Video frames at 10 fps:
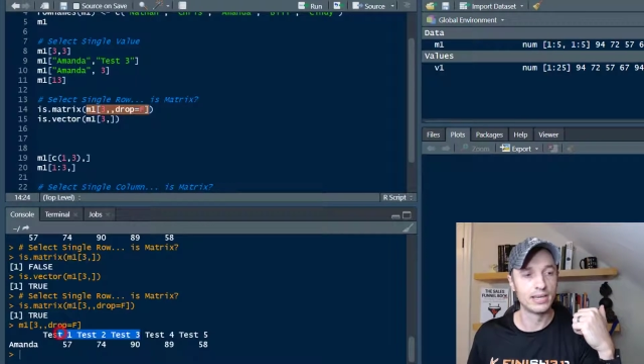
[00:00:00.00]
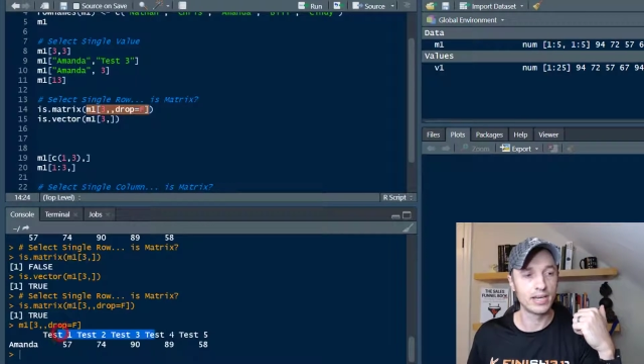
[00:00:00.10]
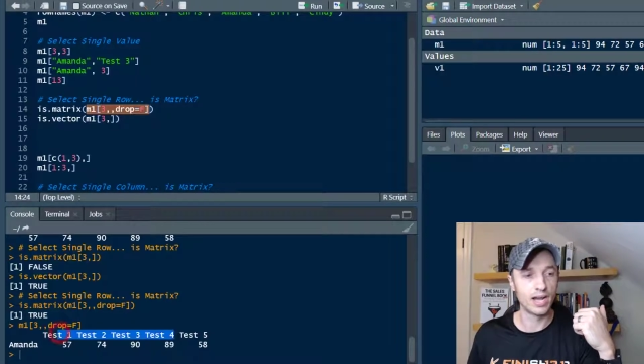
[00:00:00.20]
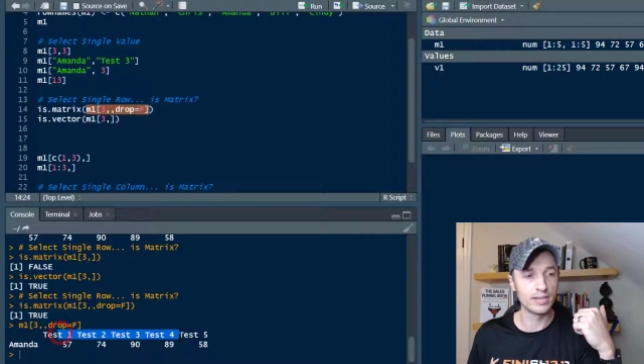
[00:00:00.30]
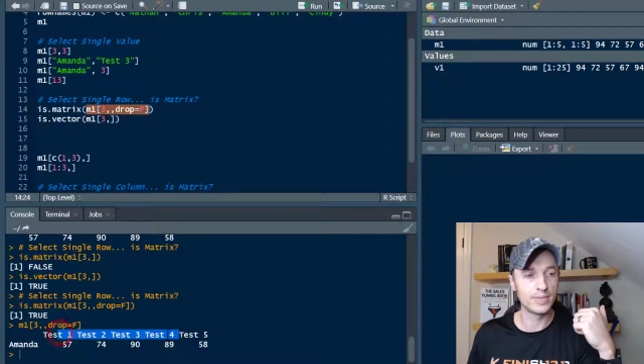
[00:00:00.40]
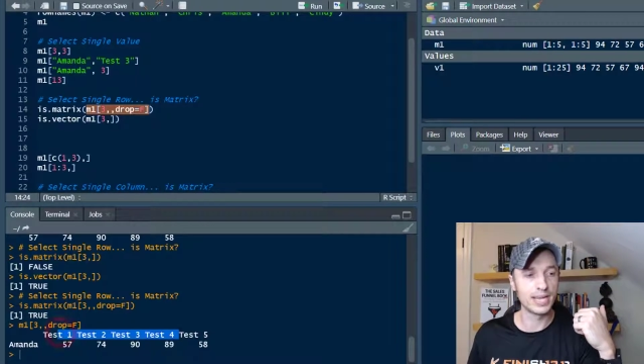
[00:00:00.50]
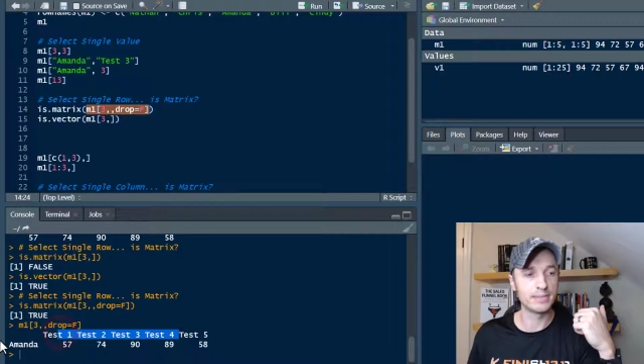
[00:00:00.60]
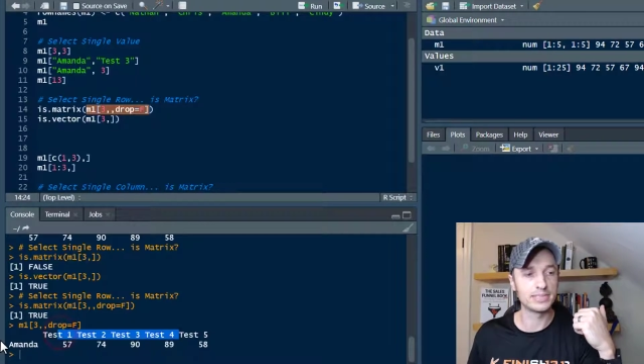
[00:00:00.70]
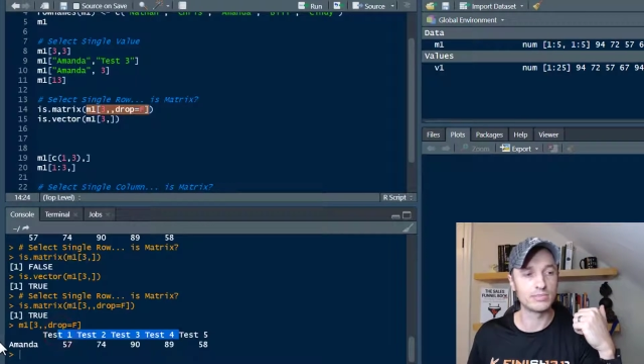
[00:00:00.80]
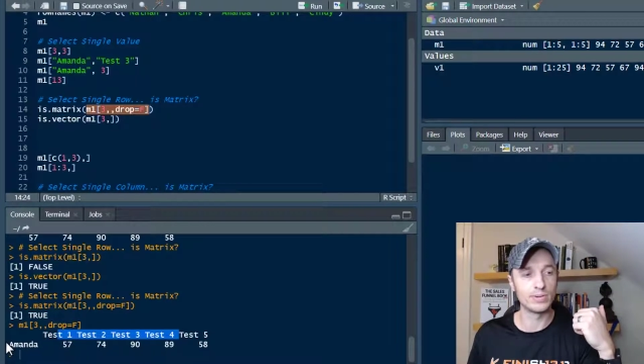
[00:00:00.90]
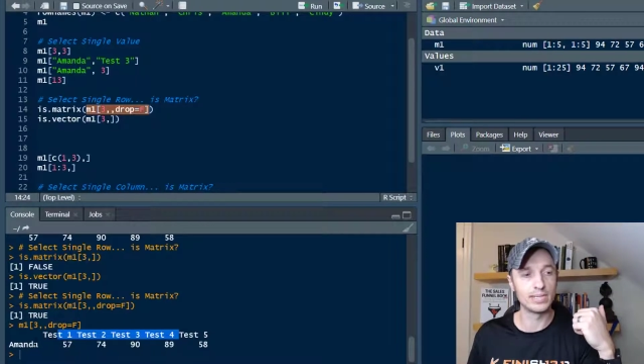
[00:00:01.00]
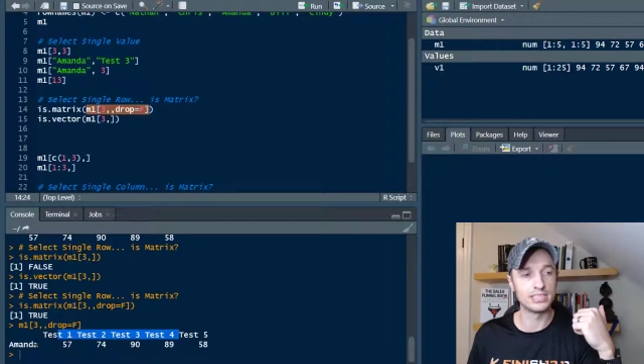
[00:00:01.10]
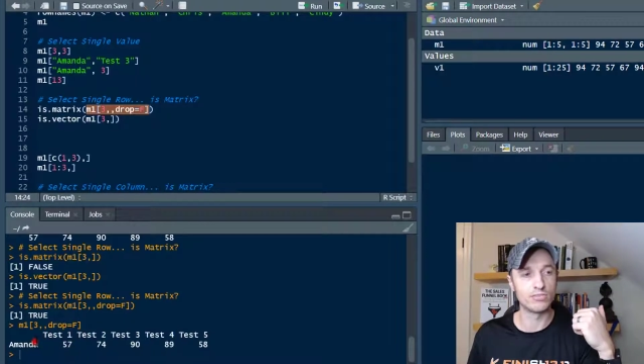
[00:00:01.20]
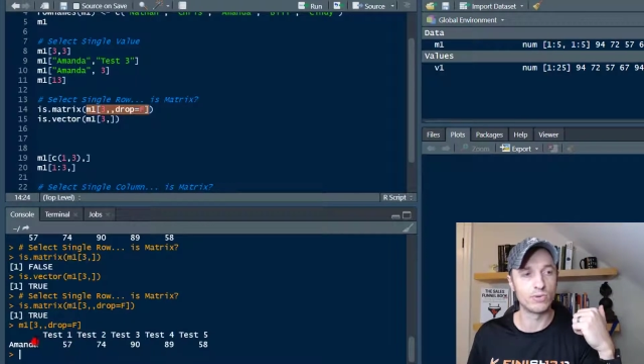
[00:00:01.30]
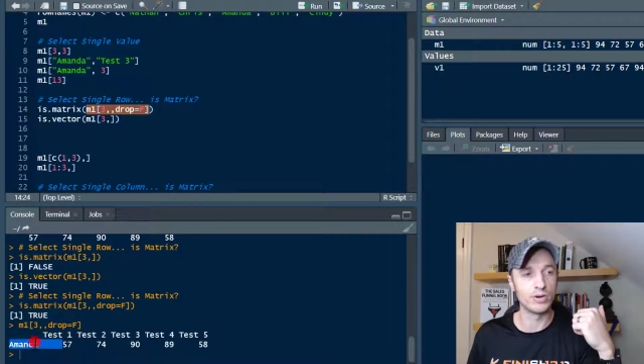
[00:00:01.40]
column names as well
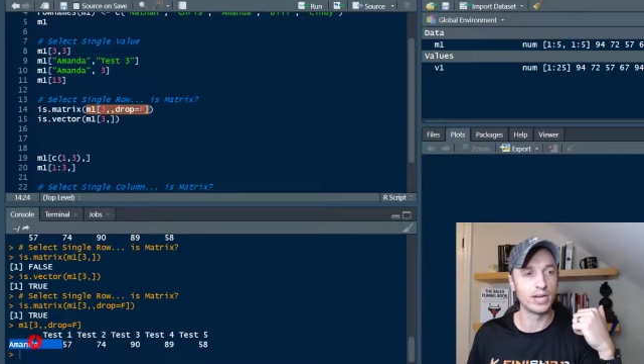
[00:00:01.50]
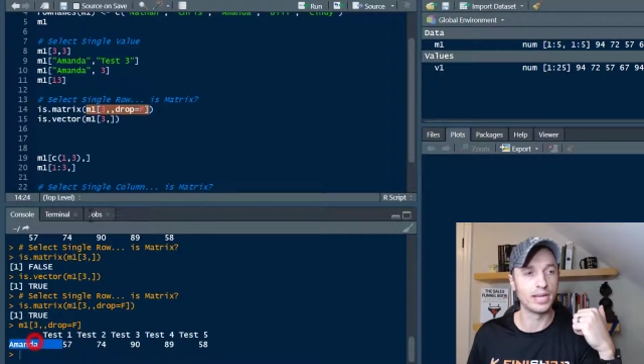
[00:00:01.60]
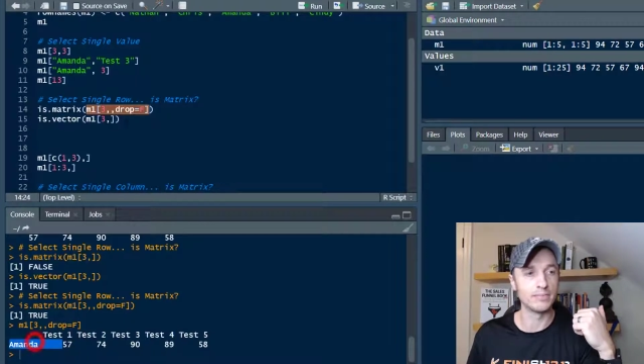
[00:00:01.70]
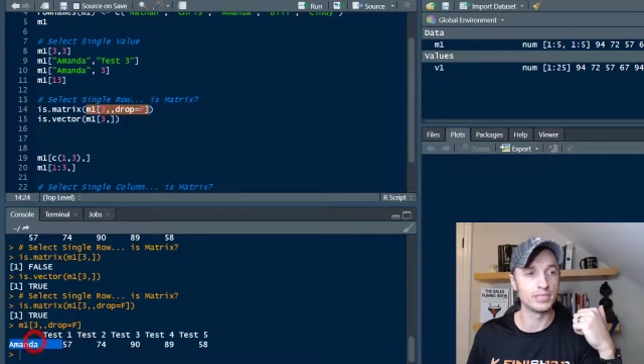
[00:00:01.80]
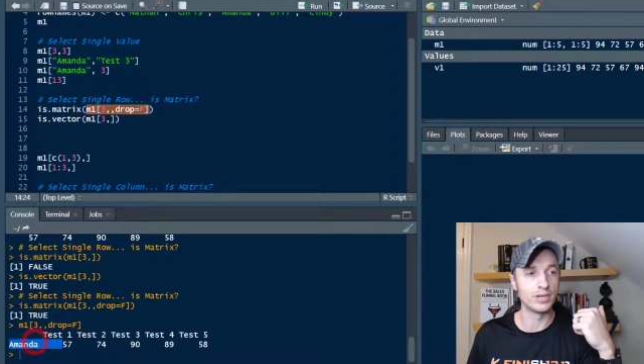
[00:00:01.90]
as the row names.